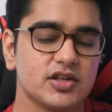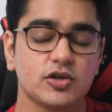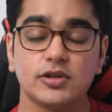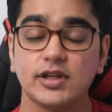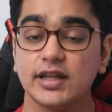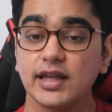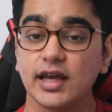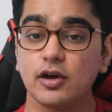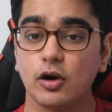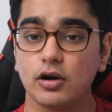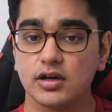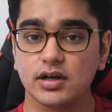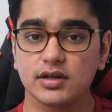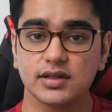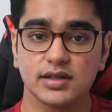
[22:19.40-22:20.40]
So then I
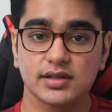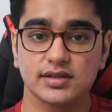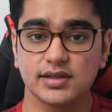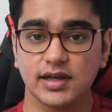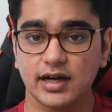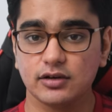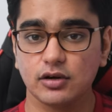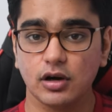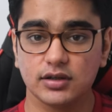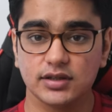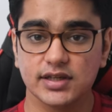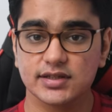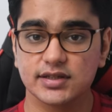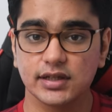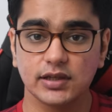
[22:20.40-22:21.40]
ordered this and got
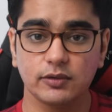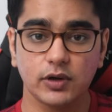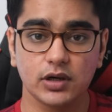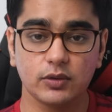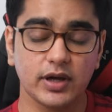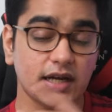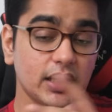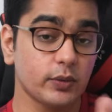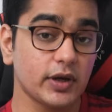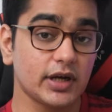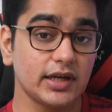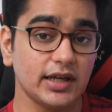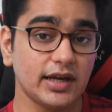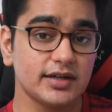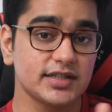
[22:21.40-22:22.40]
this delivered very
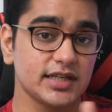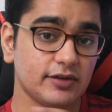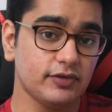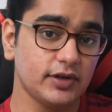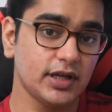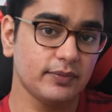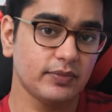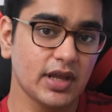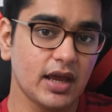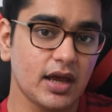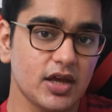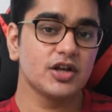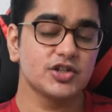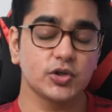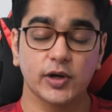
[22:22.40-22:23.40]
quickly and safely.
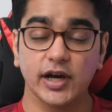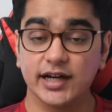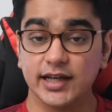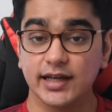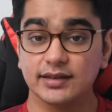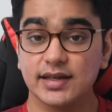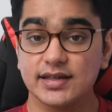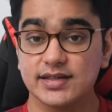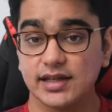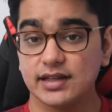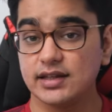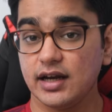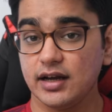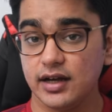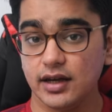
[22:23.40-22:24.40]
So getting this
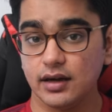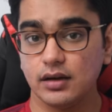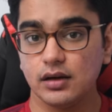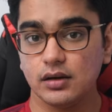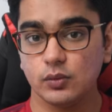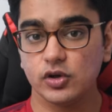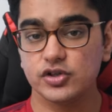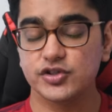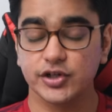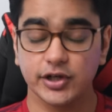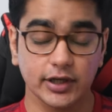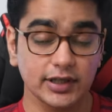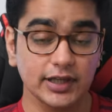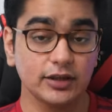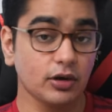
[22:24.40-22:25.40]
in India was
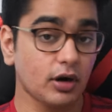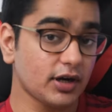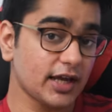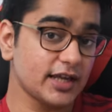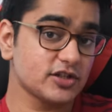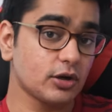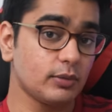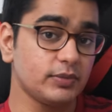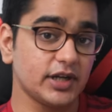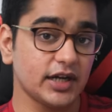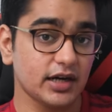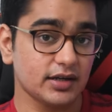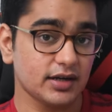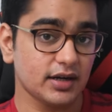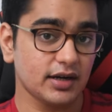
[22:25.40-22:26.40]
really not as
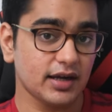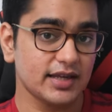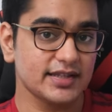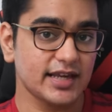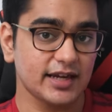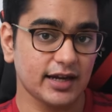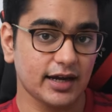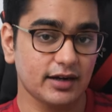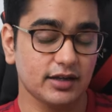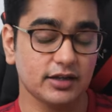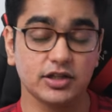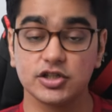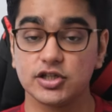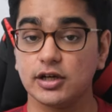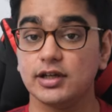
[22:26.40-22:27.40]
complicated as I had
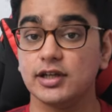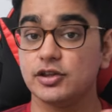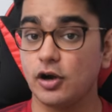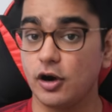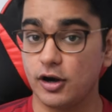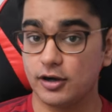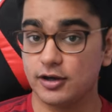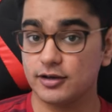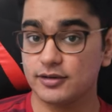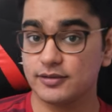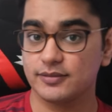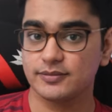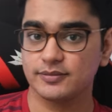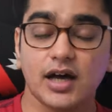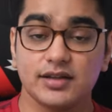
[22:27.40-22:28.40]
initially thought.
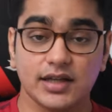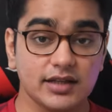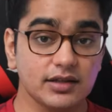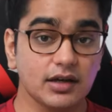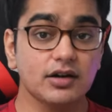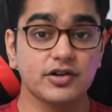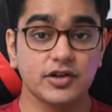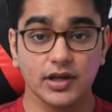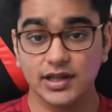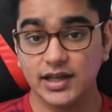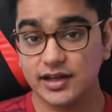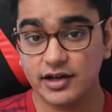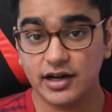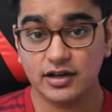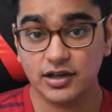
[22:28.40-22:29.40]
Another really
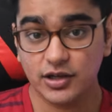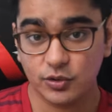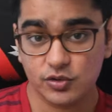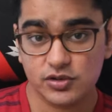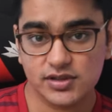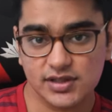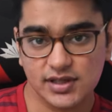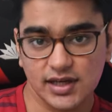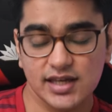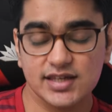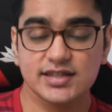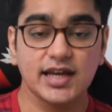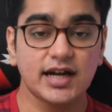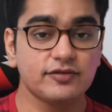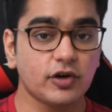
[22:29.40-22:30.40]
great news
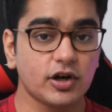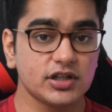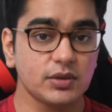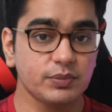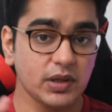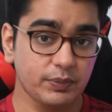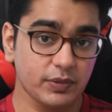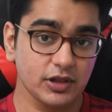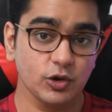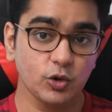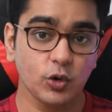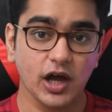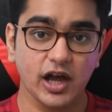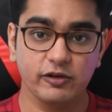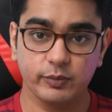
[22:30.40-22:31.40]
is that for the people
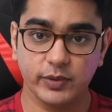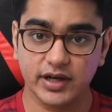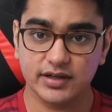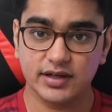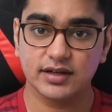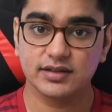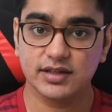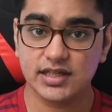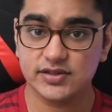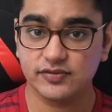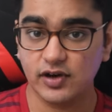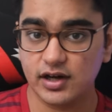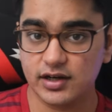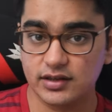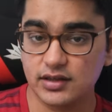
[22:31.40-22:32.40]
who have made it this
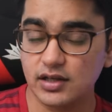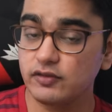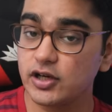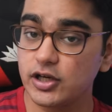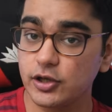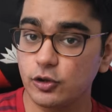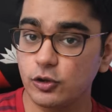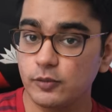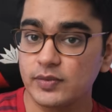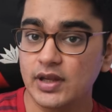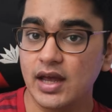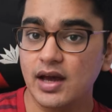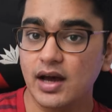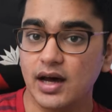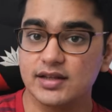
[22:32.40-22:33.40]
far in the video,
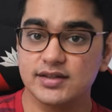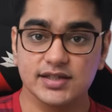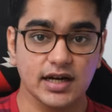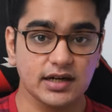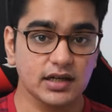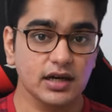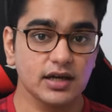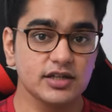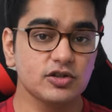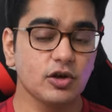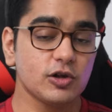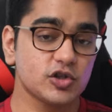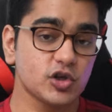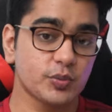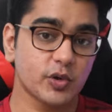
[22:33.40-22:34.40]
Ansata is also